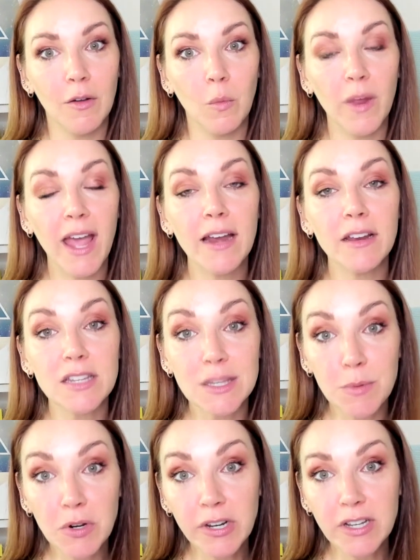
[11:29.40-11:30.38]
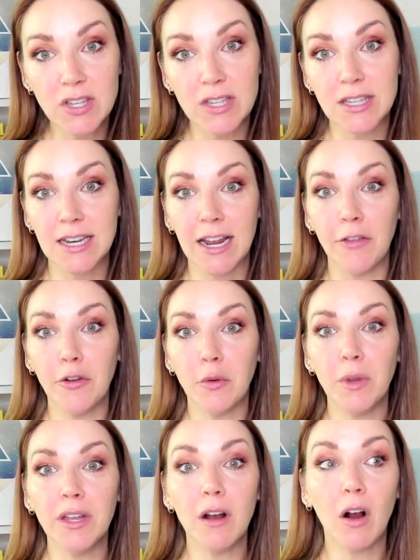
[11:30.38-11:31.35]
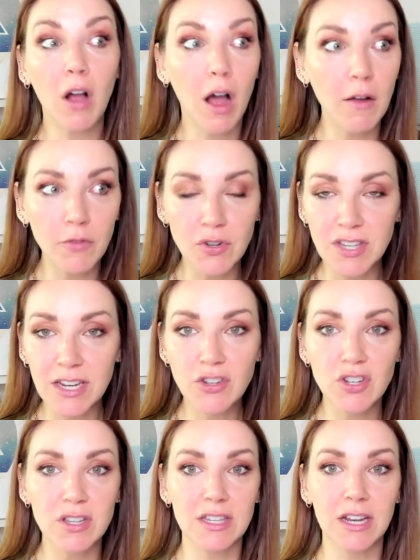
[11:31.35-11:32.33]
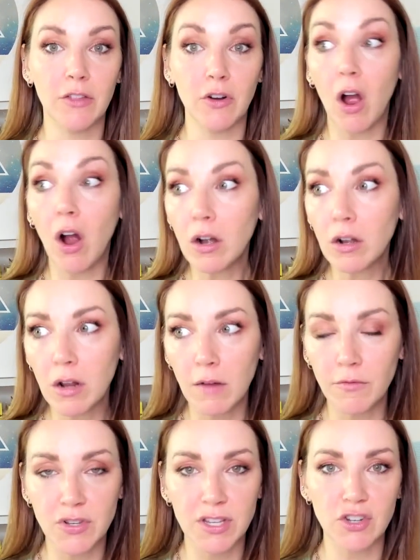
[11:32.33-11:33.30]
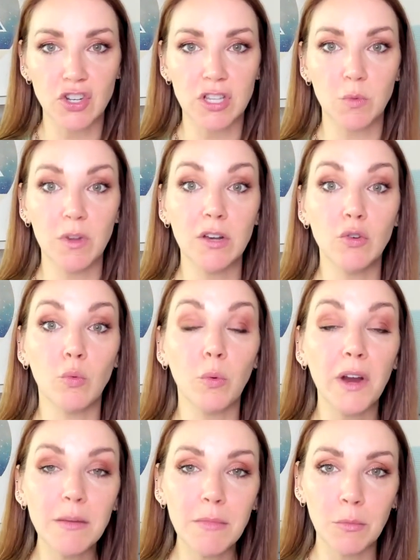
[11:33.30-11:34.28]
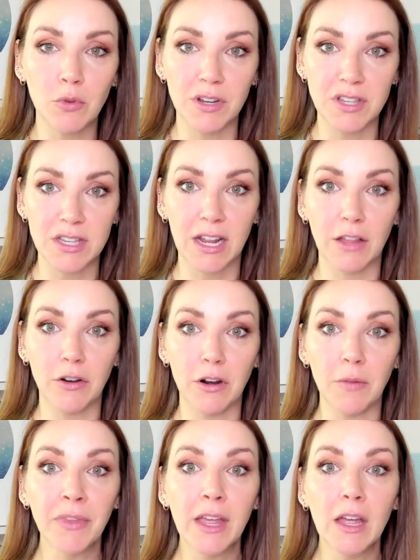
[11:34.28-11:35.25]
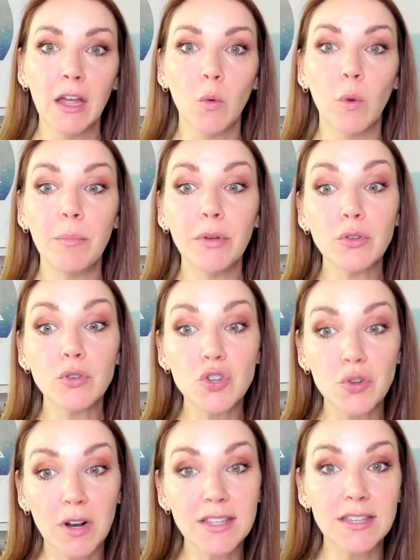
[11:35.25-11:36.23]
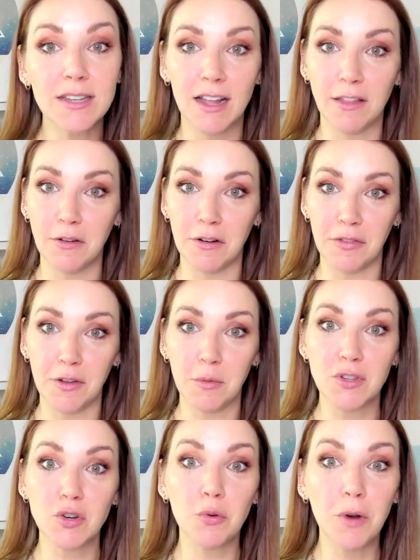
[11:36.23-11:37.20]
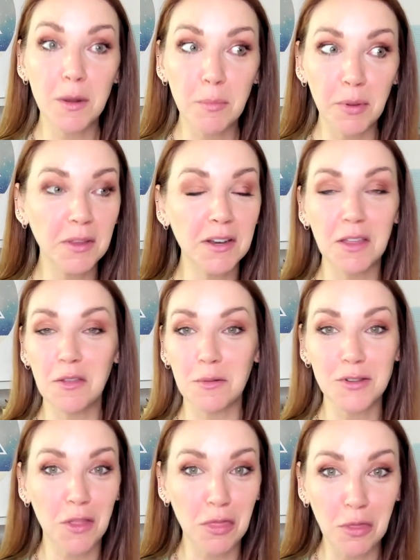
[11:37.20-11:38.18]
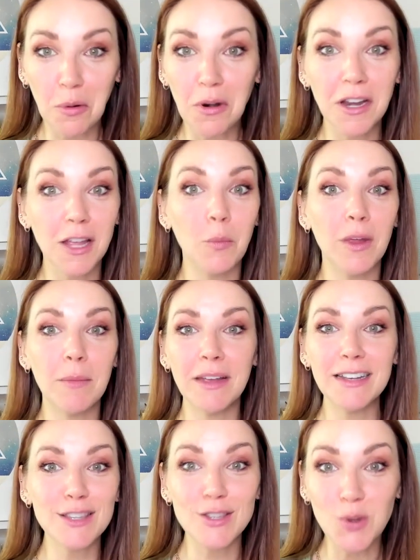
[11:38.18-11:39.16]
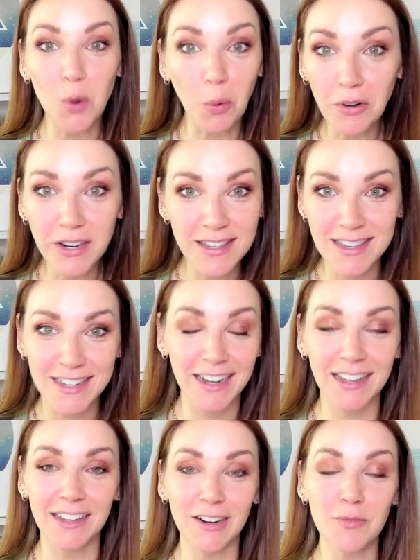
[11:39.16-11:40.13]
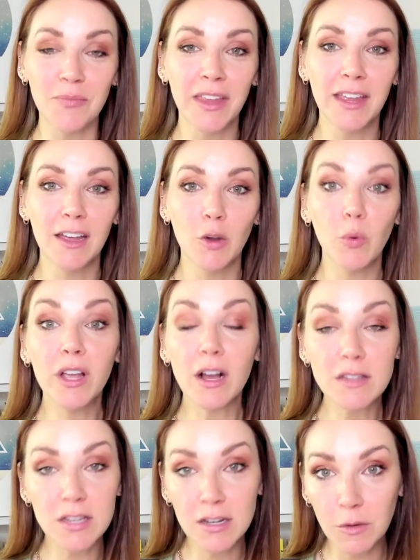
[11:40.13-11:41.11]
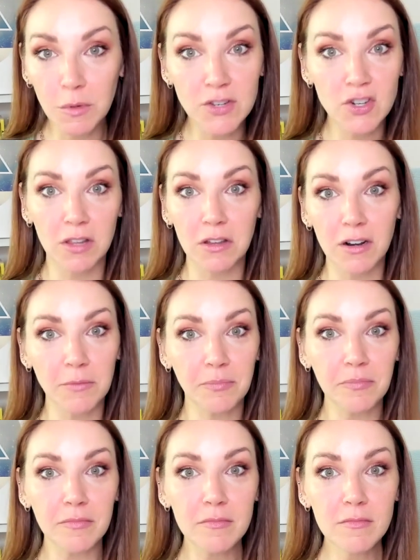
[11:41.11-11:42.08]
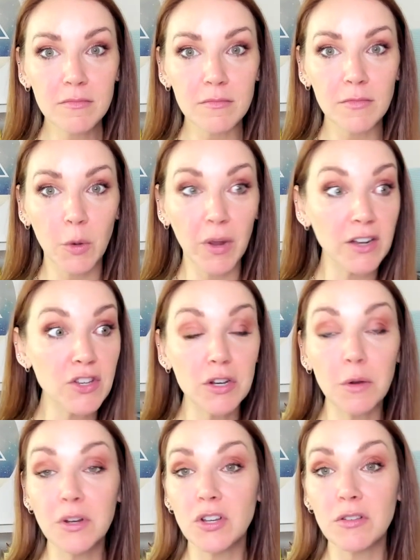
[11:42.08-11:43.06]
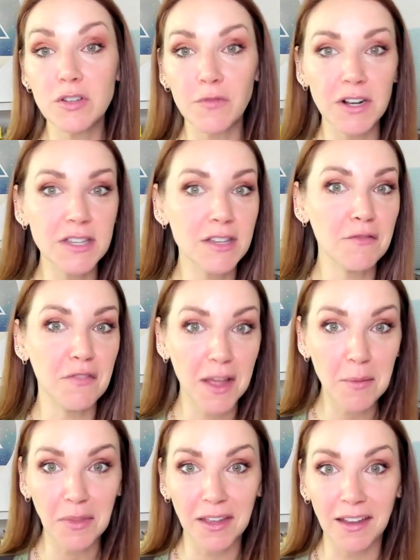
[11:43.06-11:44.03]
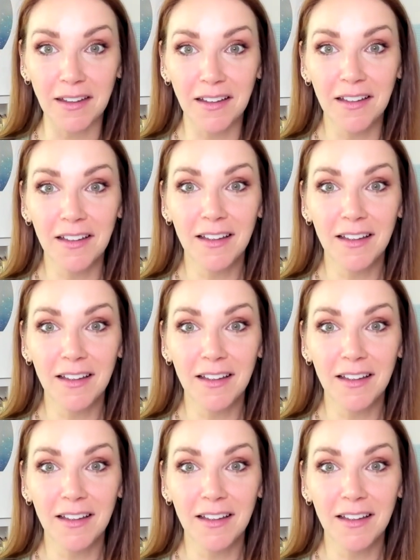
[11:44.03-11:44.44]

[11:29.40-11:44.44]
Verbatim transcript: we had experiences together. We had conversations together, hard conversations. We had great memories together. We built trust together. There was credibility. There was authority. We made stories together. We got to know each other. We got to know each other's friends and family.